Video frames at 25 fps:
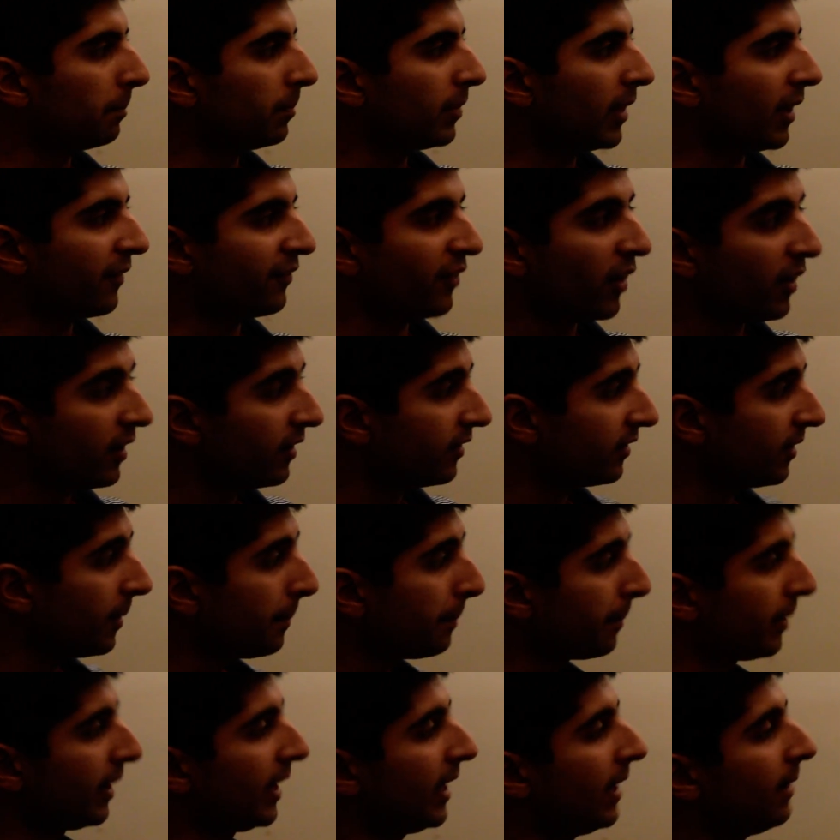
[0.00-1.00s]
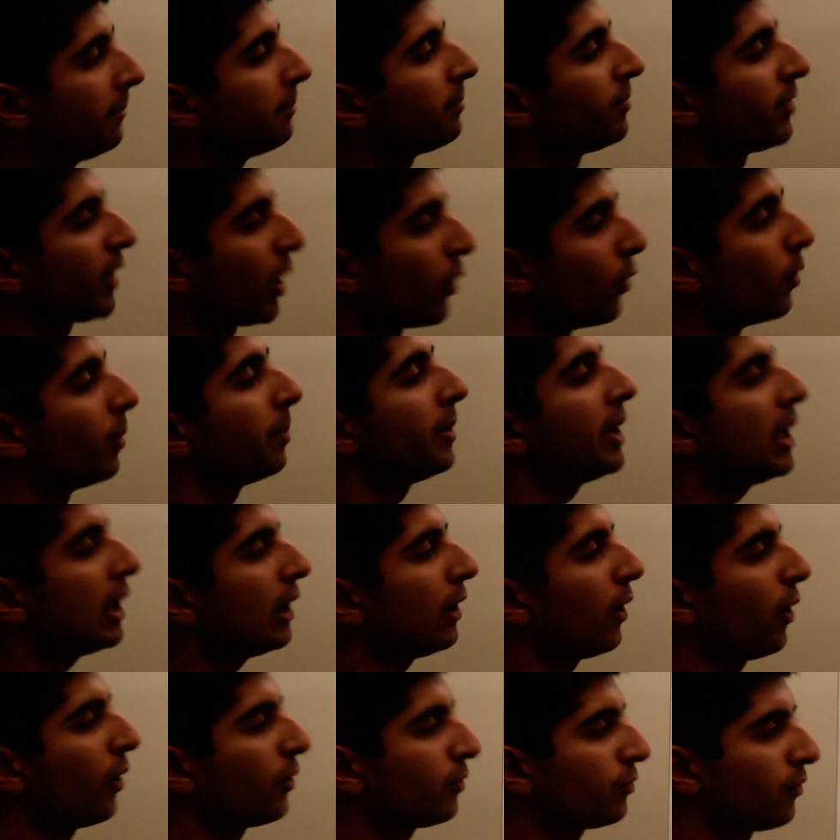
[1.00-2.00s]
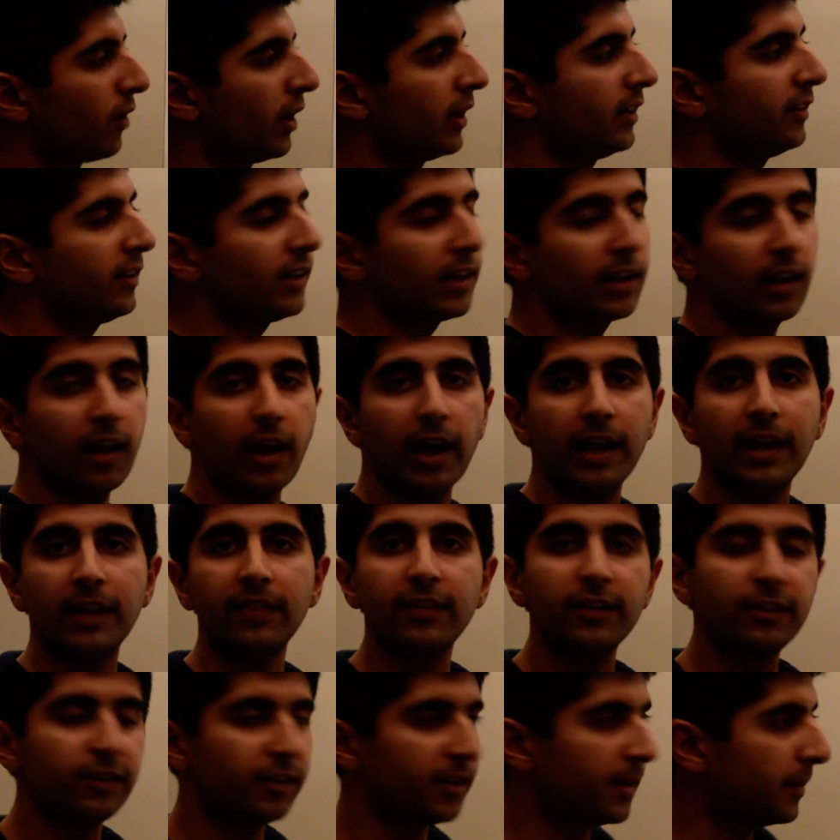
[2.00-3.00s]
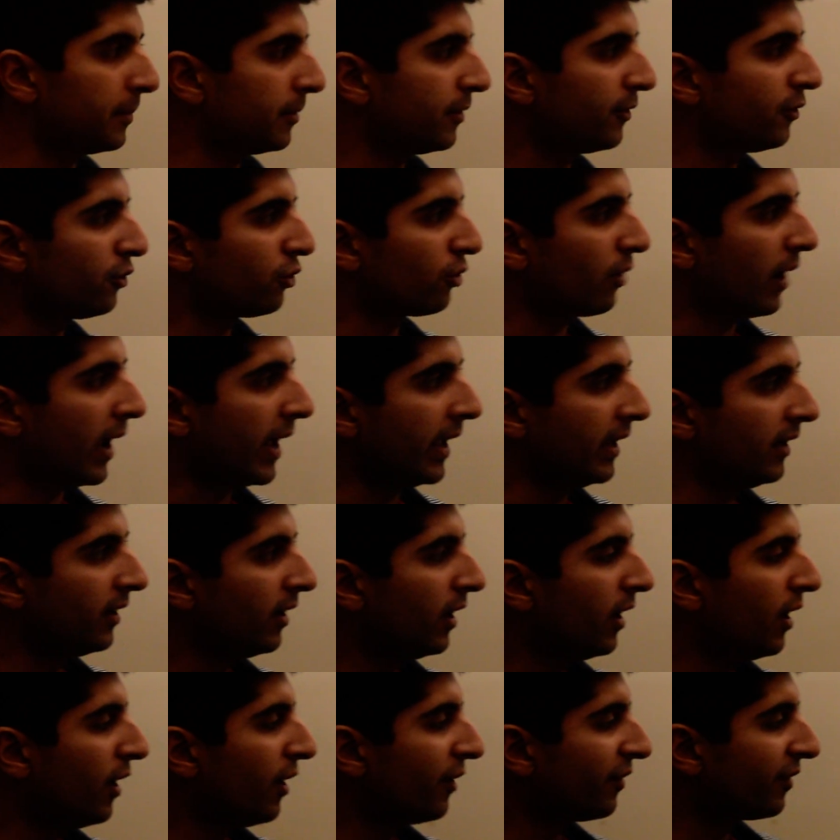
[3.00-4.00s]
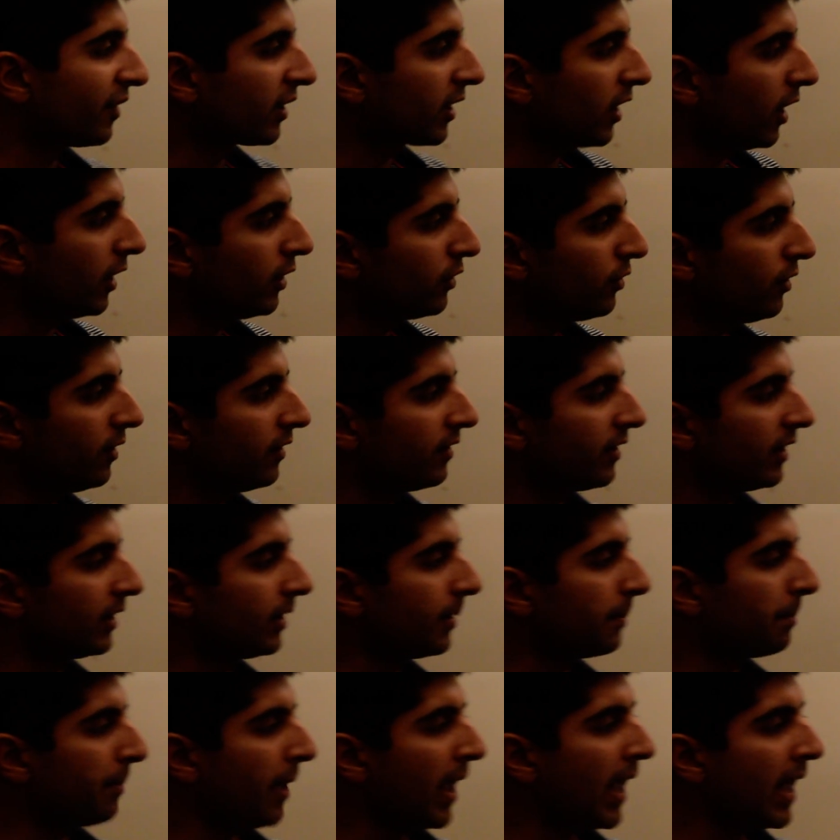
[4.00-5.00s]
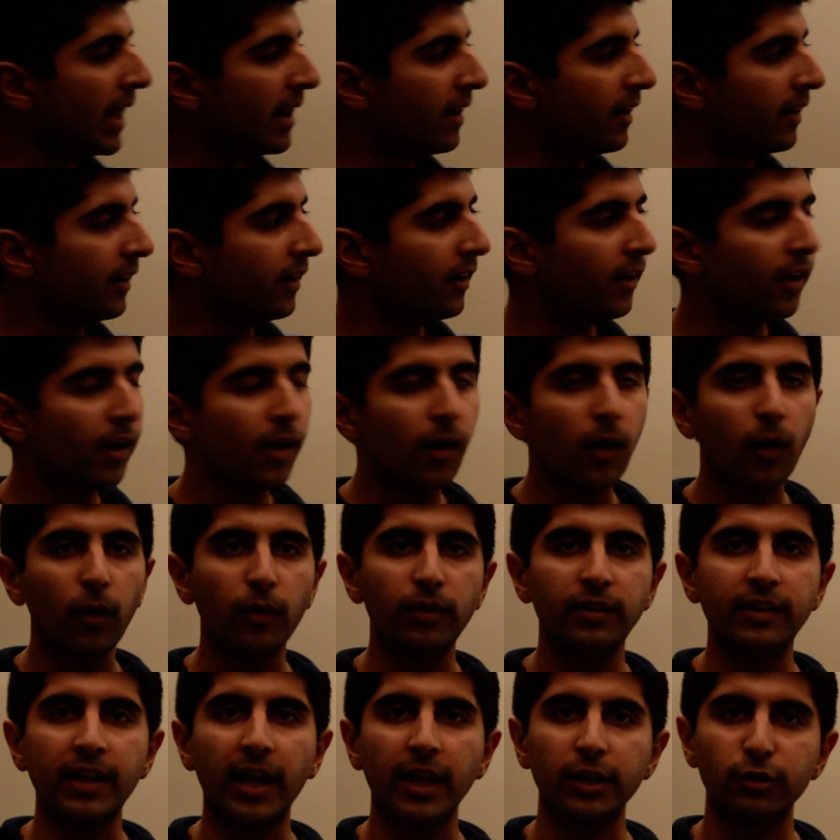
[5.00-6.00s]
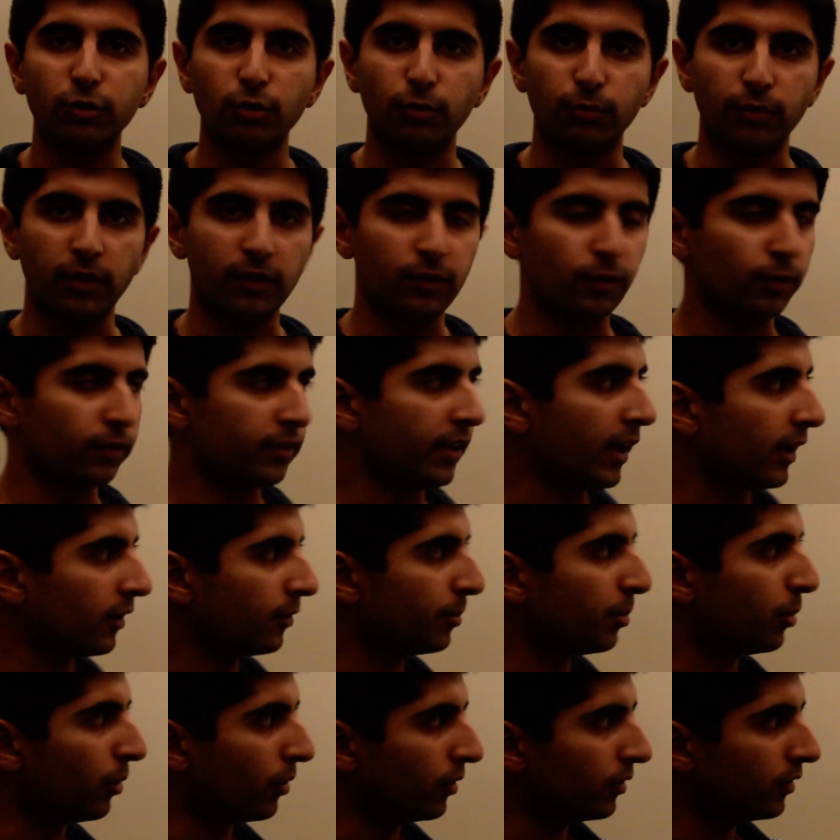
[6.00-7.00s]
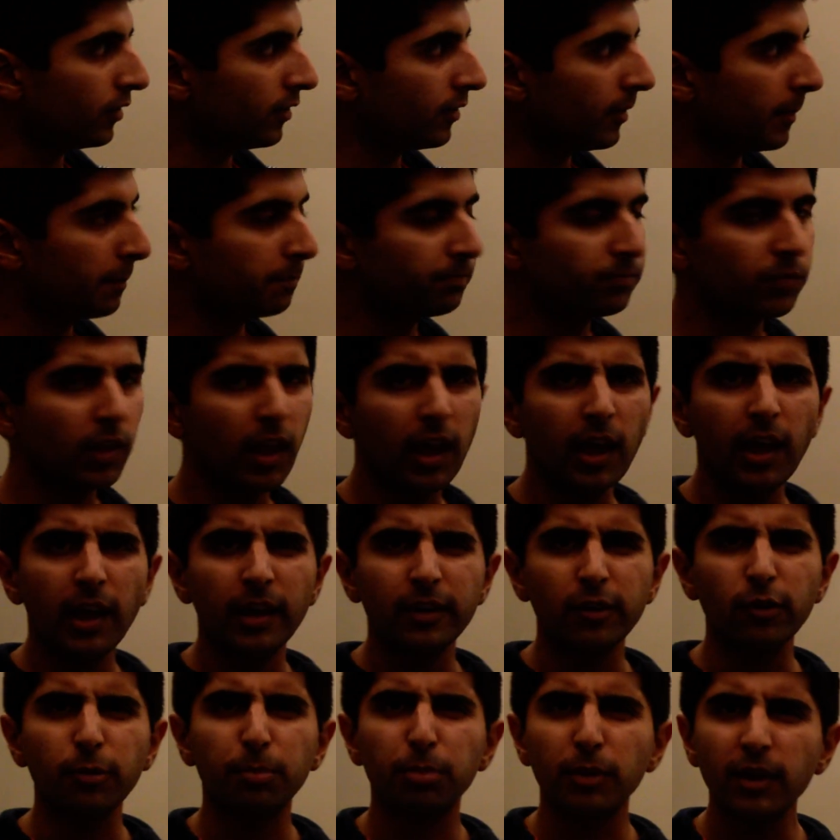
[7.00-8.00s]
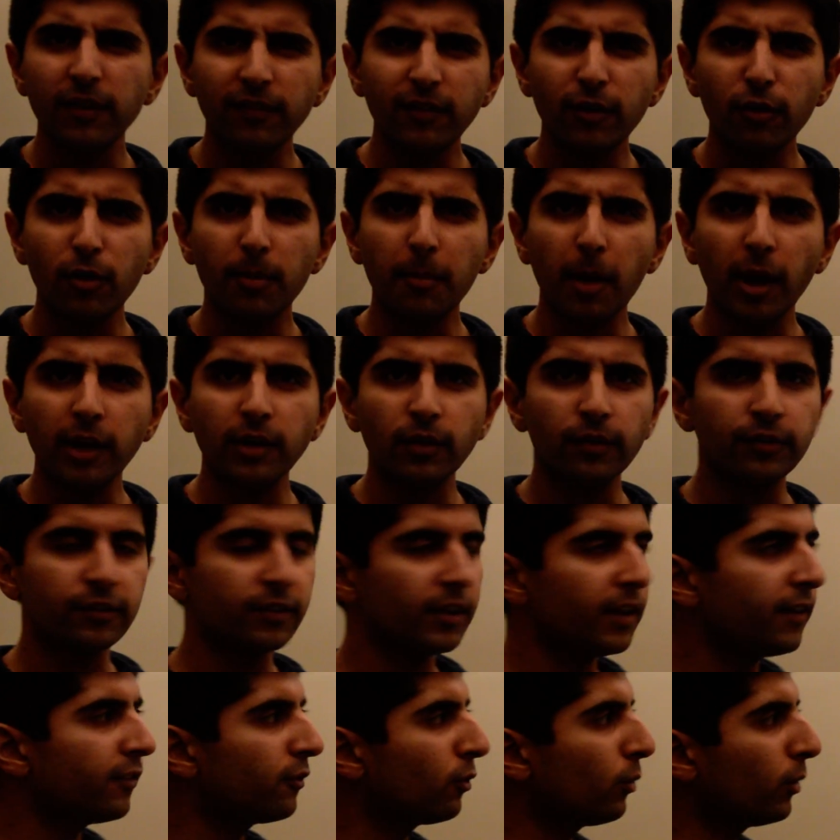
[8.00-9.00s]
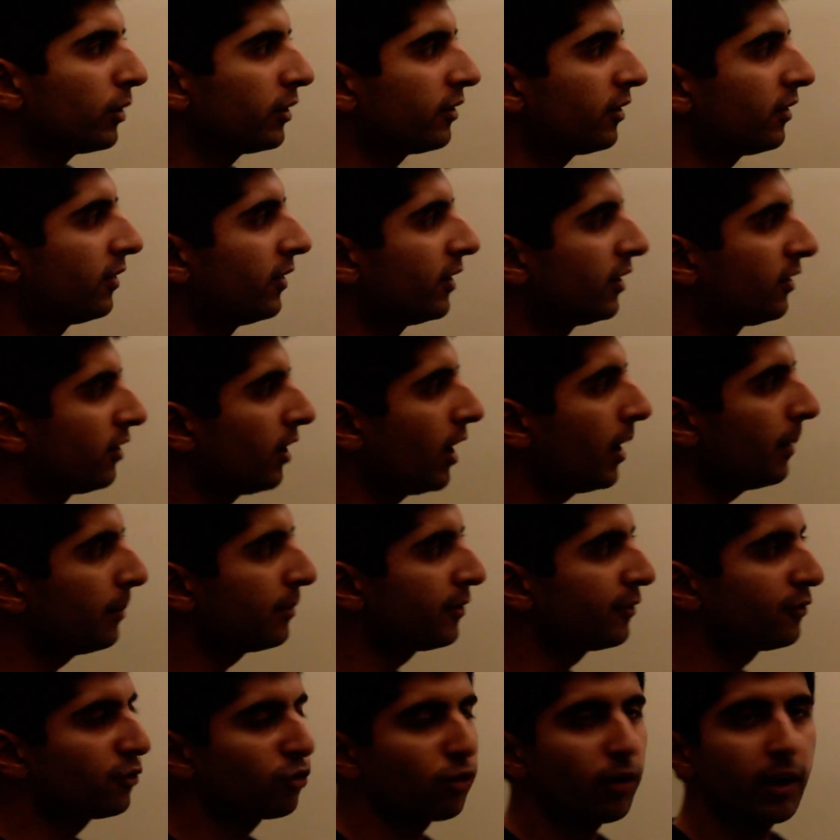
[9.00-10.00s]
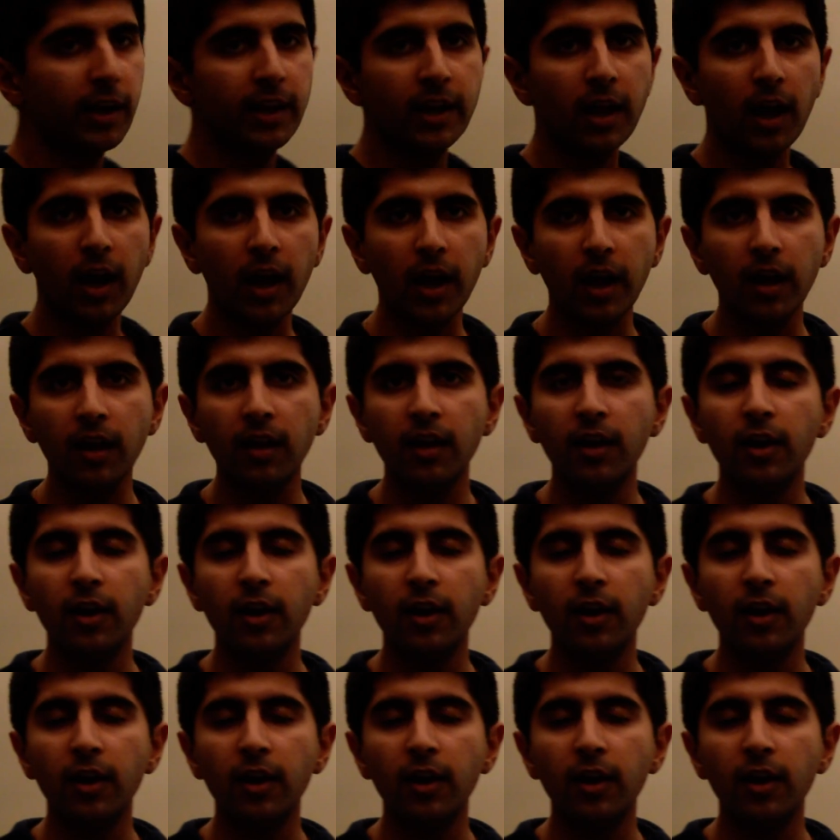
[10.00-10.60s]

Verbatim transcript: Very simply, there will be a long-run decline in the terms of trade for countries that depend on natural resource exports. Just briefly remind ourselves of what the terms of trade are.